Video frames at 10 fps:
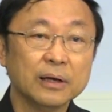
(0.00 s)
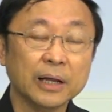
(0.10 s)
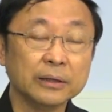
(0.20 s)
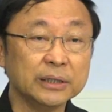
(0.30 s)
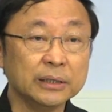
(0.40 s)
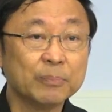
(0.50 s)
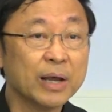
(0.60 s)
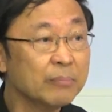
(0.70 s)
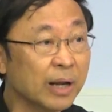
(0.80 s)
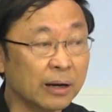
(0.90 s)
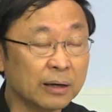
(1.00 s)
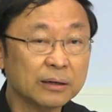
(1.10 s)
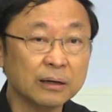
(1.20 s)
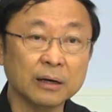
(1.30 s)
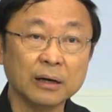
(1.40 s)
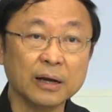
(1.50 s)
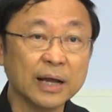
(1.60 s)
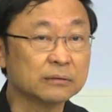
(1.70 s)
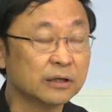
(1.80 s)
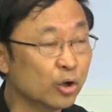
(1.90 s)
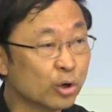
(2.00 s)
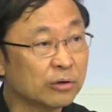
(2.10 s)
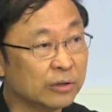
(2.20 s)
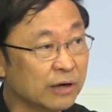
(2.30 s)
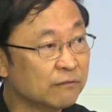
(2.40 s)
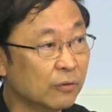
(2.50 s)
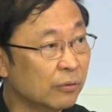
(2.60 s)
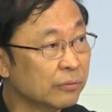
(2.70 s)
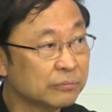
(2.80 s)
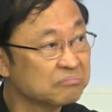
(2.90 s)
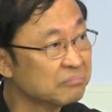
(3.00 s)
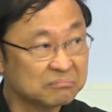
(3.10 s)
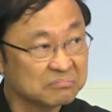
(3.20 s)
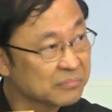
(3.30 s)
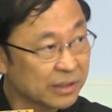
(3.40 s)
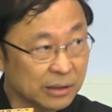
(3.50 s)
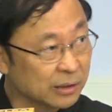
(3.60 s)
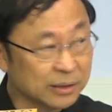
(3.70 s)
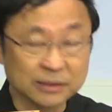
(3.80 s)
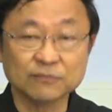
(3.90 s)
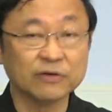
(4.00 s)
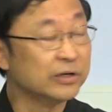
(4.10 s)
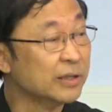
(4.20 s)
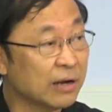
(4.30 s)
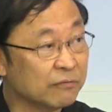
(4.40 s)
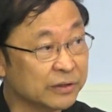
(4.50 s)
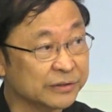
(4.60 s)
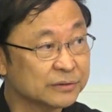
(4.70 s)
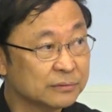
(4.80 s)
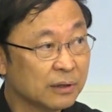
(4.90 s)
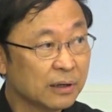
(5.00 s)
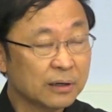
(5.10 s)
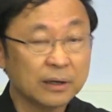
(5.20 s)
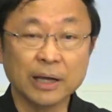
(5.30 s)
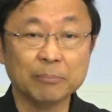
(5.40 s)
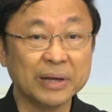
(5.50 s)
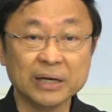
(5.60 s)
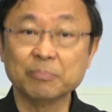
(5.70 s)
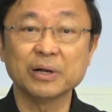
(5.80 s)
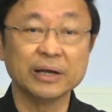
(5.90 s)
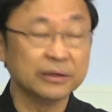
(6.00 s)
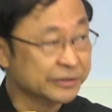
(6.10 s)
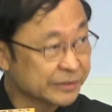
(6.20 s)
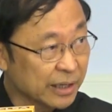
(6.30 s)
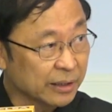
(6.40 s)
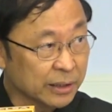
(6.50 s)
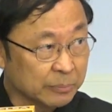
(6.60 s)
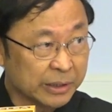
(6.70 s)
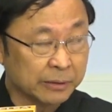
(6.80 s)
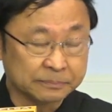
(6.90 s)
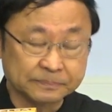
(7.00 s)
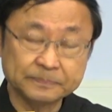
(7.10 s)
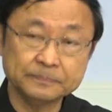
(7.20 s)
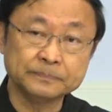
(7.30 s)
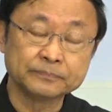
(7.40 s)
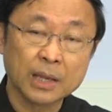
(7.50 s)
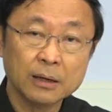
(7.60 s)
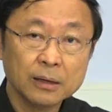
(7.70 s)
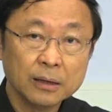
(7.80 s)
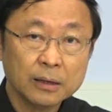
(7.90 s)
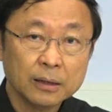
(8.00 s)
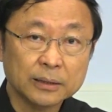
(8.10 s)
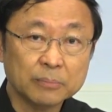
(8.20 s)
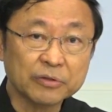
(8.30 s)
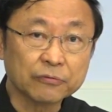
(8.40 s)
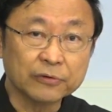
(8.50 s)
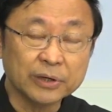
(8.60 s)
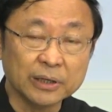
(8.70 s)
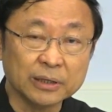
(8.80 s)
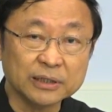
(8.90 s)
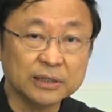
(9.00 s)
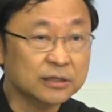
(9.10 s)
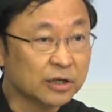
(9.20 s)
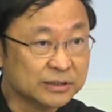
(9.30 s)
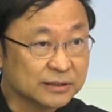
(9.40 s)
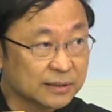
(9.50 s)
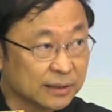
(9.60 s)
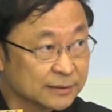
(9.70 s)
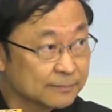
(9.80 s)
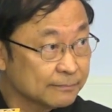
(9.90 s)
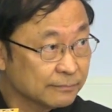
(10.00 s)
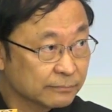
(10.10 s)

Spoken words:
And e-payment at the local level, it is very diverse, and many players can come in. Number three, e-logistics.